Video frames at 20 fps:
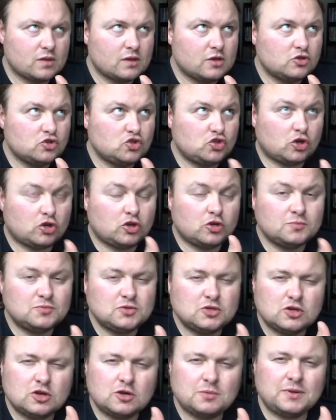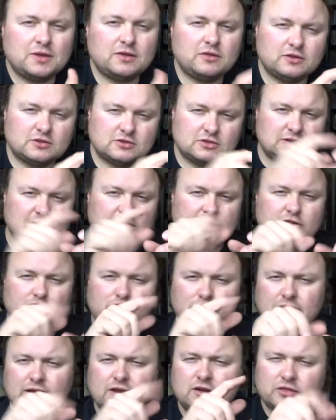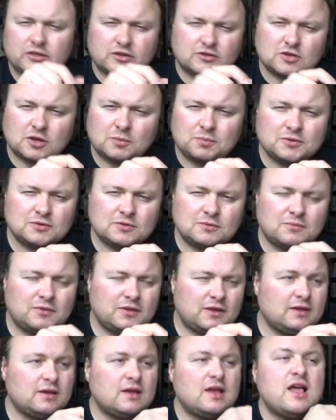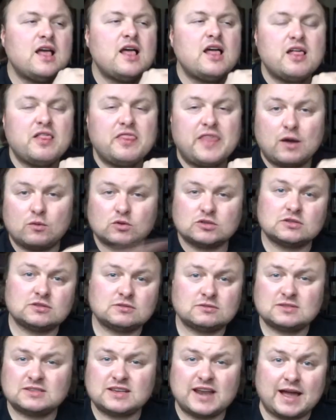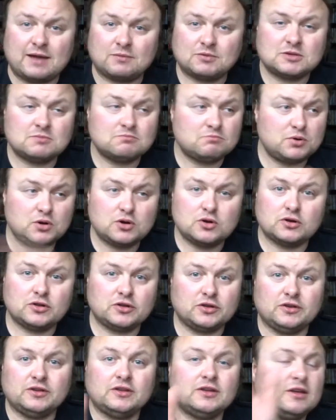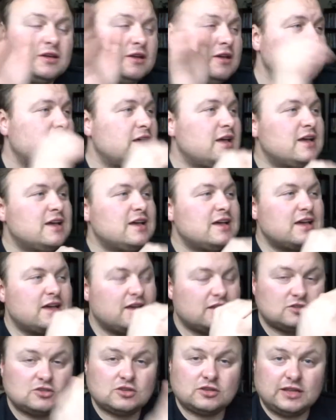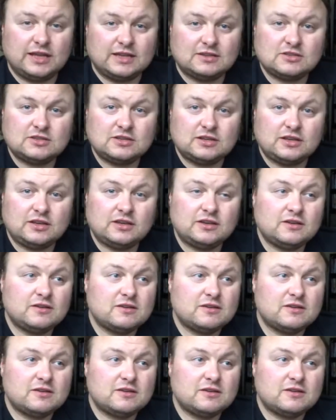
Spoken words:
shock absorber, there's like a ring on the top or something, that was snapped, broken. And so they had to